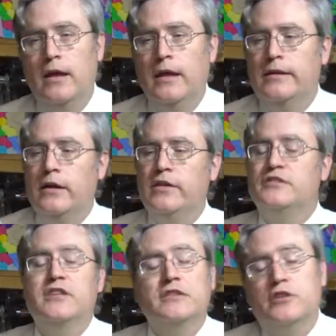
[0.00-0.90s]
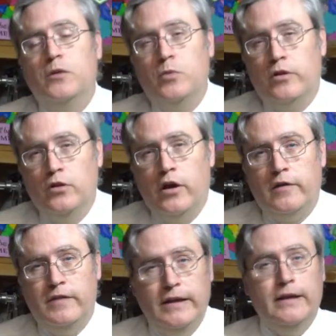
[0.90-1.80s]
Now, this does come with a lot of
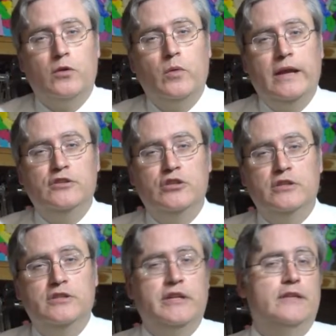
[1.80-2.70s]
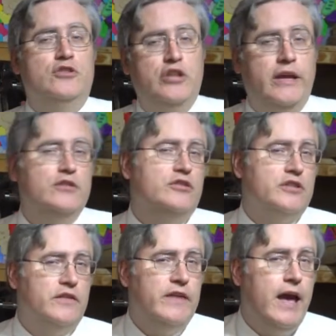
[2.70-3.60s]
the iterations and changes that
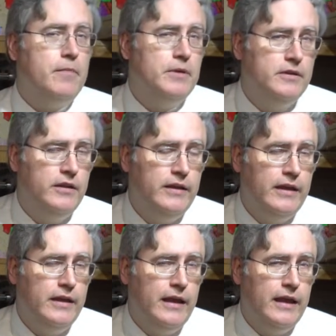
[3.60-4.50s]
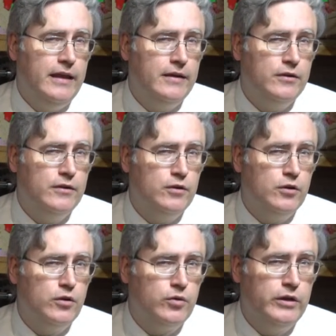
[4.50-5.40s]
have happened to the Adventurer
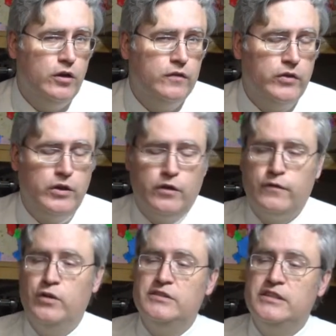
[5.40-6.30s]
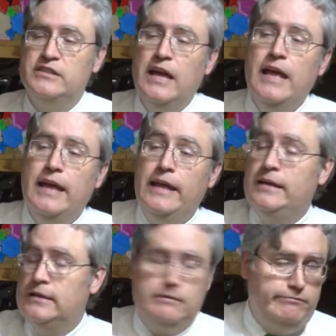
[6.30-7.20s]
3 over the year. For instance, it
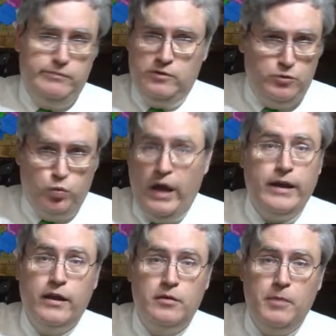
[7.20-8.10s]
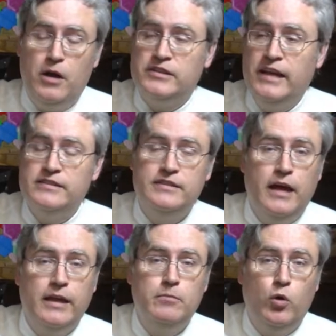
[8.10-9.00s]
right out of the box has
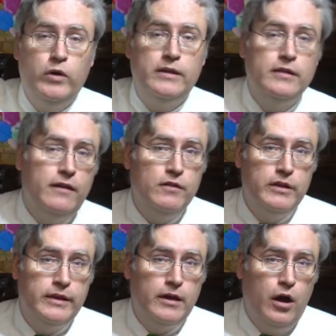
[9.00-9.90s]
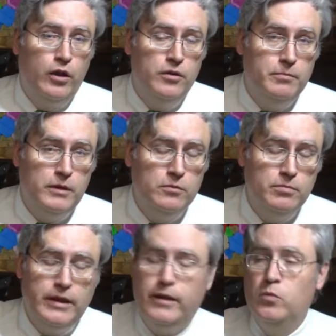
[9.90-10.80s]
9-point leveling on the build
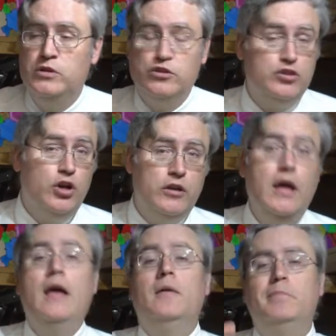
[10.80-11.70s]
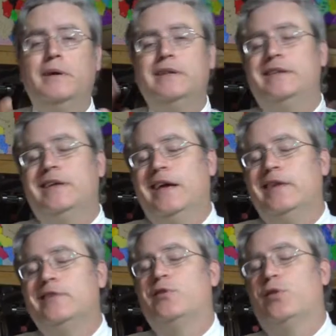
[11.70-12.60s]
plate, which is good, but an
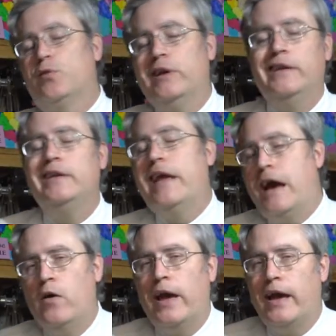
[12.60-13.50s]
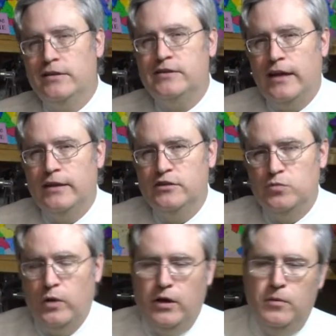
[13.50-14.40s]
Adventurer 3 now has that as
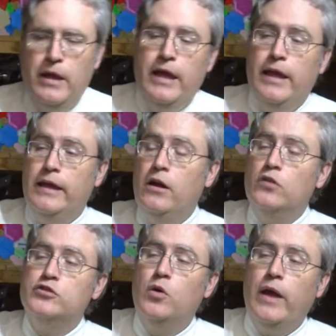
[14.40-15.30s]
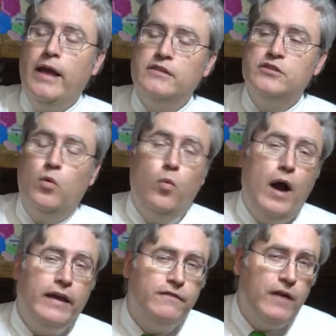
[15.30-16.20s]
well. It also has
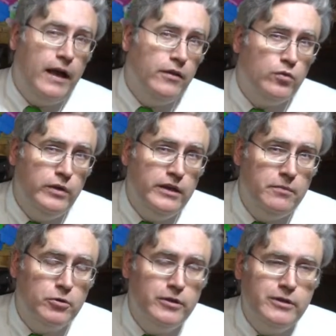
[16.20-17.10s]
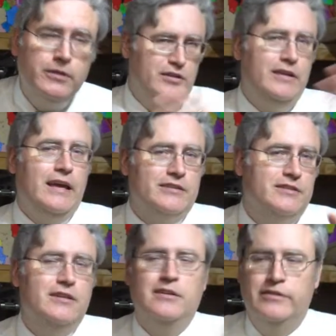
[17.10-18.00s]
Wi-Fi 3D printing. Yes,
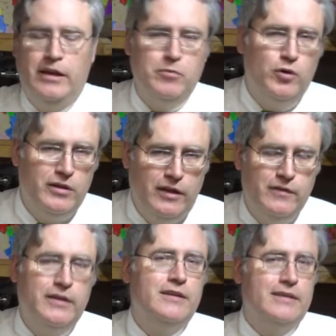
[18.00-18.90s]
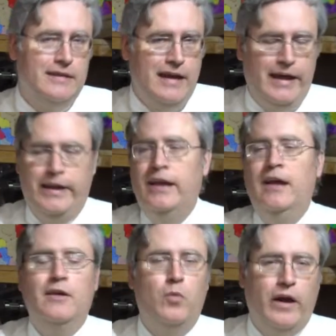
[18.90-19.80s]
9-point leveling, got it.
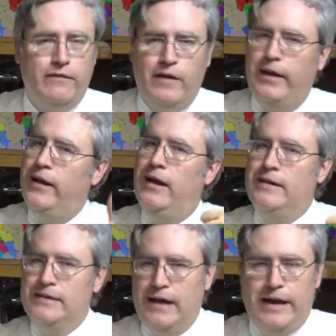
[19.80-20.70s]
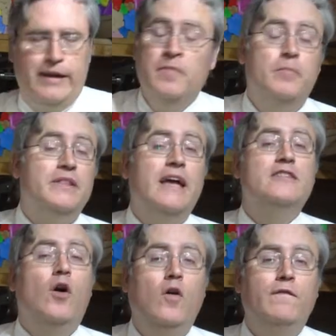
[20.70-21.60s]
Wi-Fi, got it. But that's
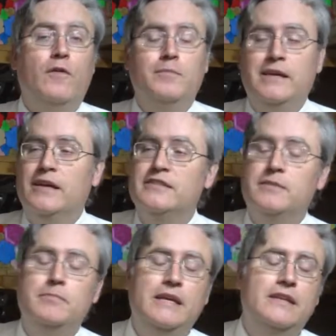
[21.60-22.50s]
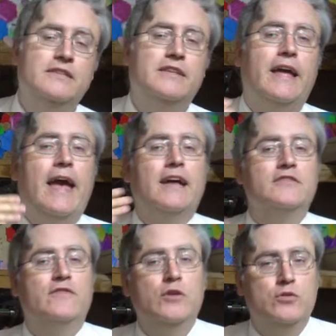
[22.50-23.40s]
hopeful because it means that as
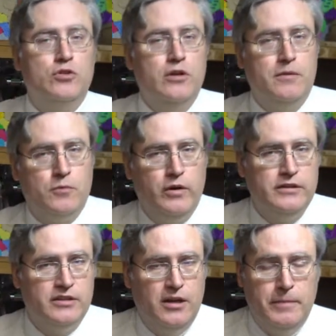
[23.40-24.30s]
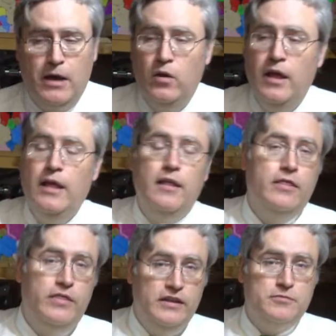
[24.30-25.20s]
future upgrades come out,
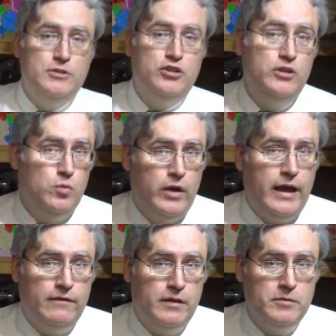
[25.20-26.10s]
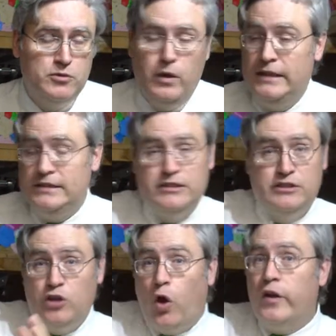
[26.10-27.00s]
this machine will have them as well. It's
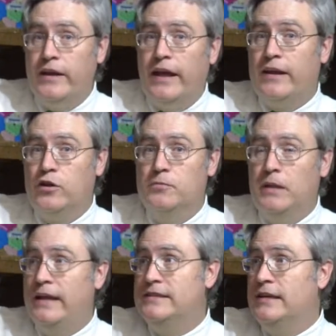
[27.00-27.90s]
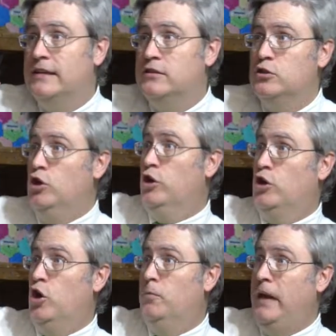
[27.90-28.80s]
starting at a good place and it's gonna
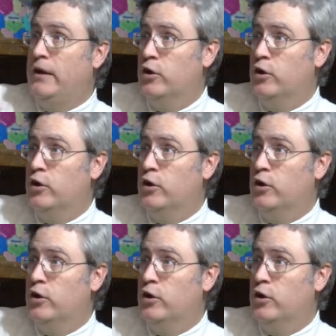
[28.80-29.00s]
go better.